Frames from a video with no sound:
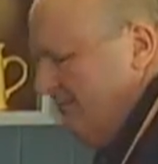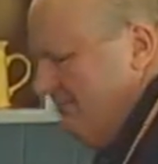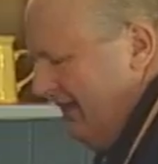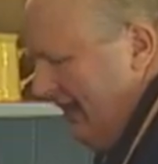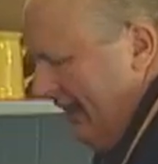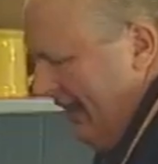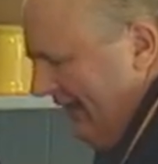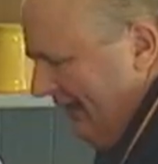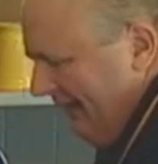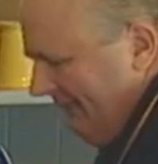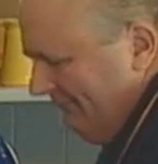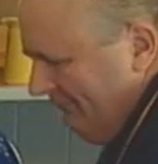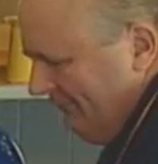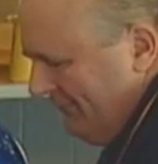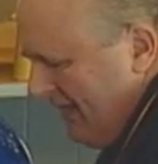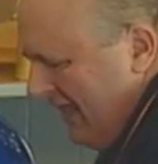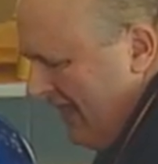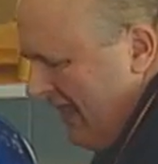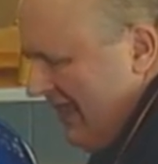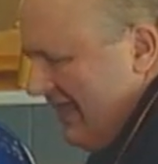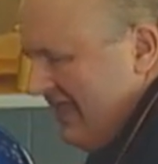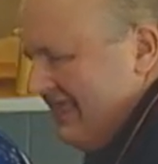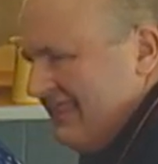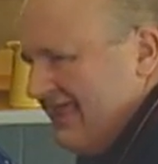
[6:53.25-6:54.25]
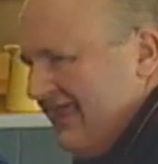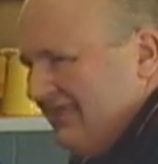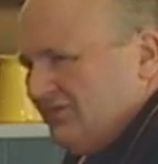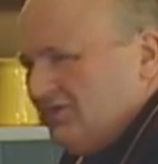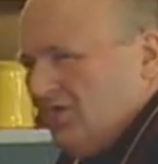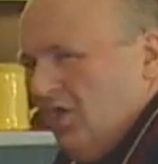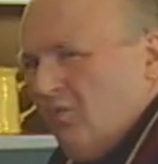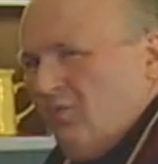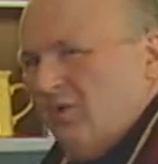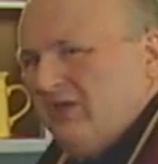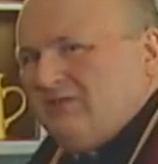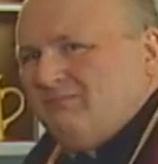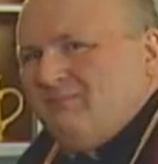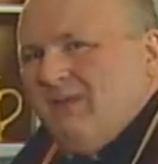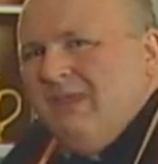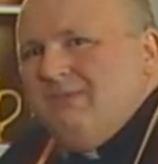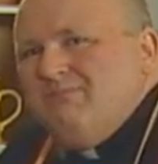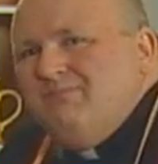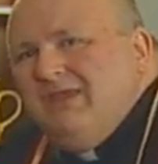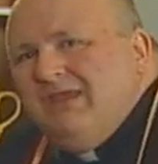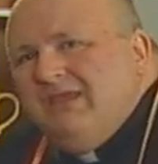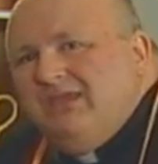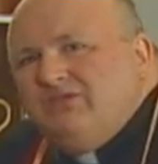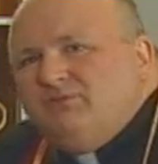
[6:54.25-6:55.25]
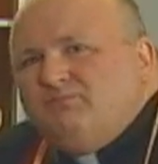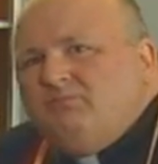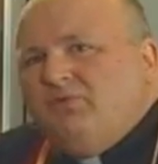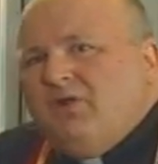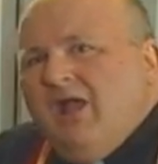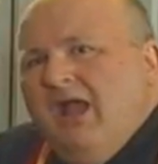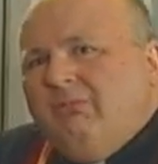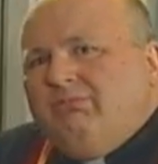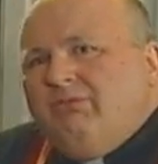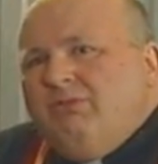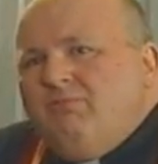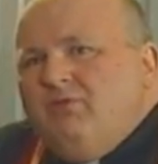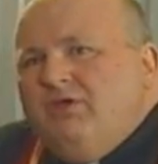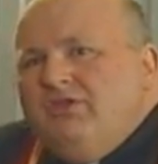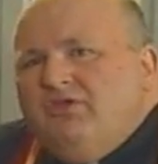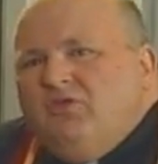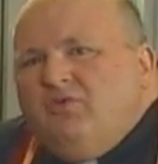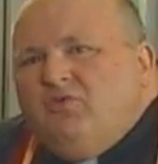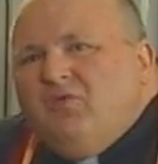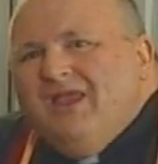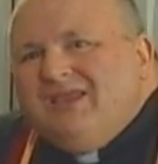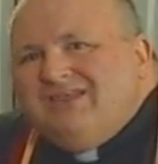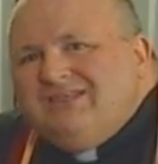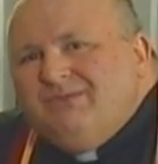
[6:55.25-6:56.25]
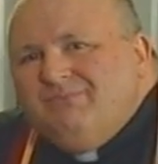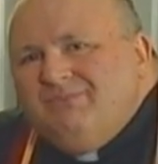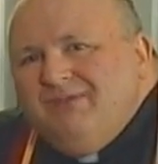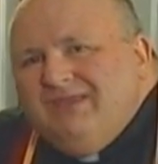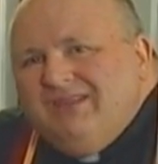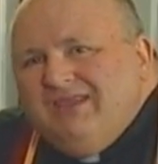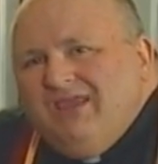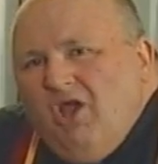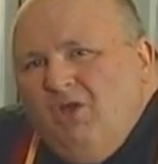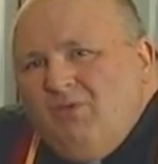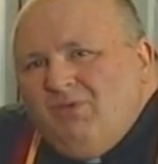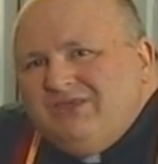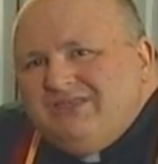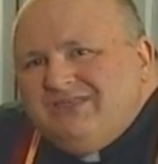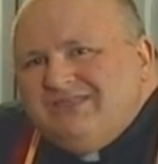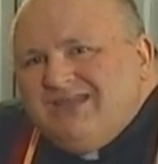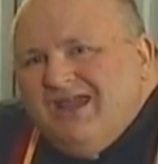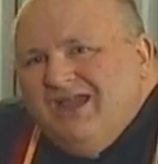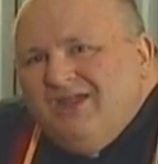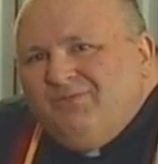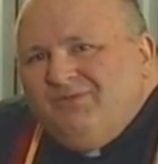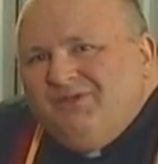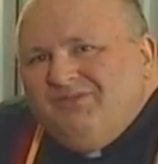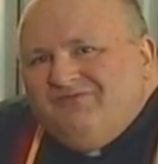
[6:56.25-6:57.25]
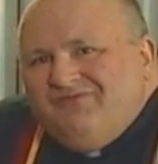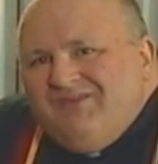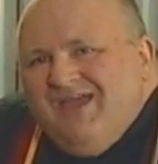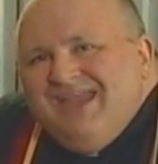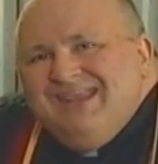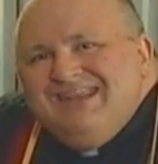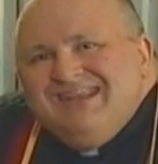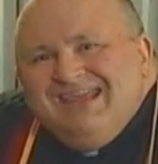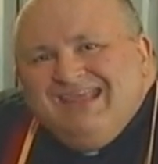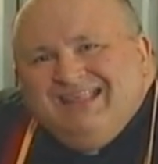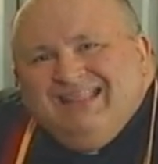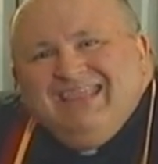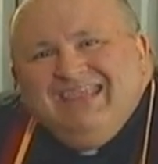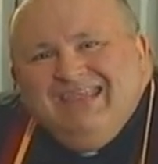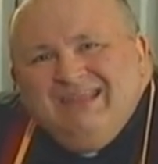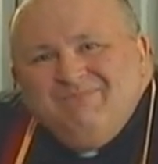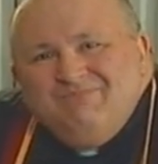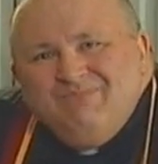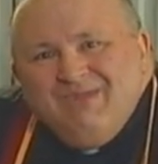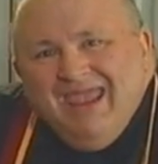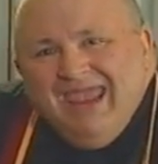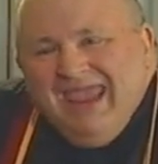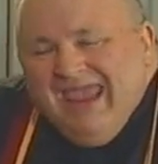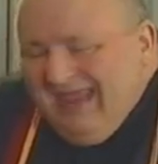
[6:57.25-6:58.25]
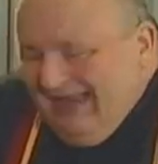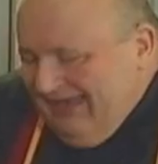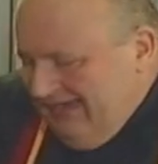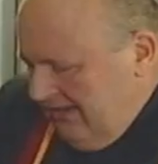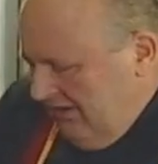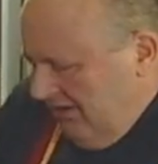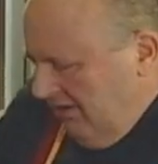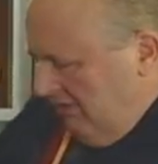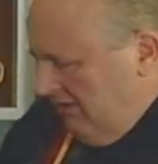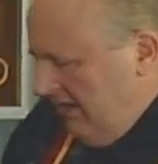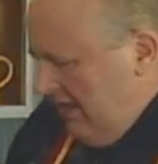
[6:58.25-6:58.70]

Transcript: pan. That's always my biggest problem with a recipe. They always start with find a clean pan, you know,